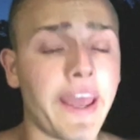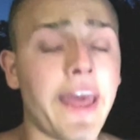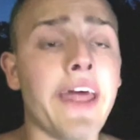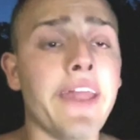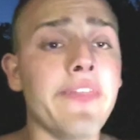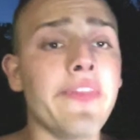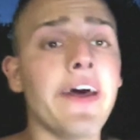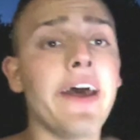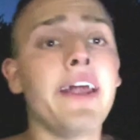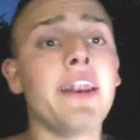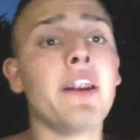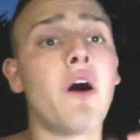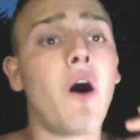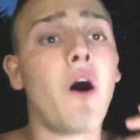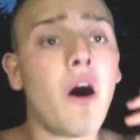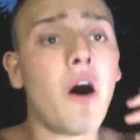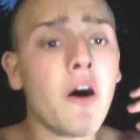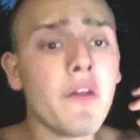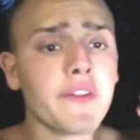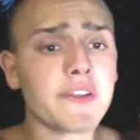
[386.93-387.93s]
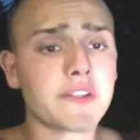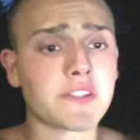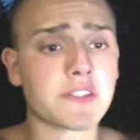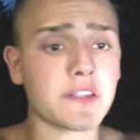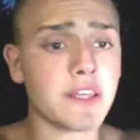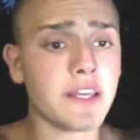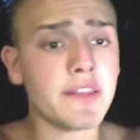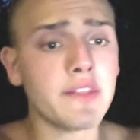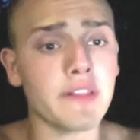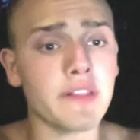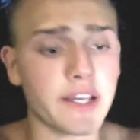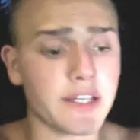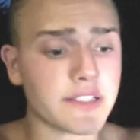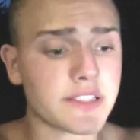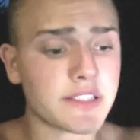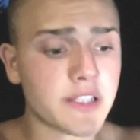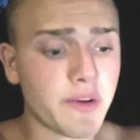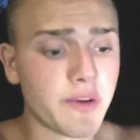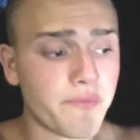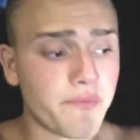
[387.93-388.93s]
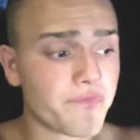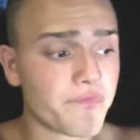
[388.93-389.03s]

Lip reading: And then on this lead list,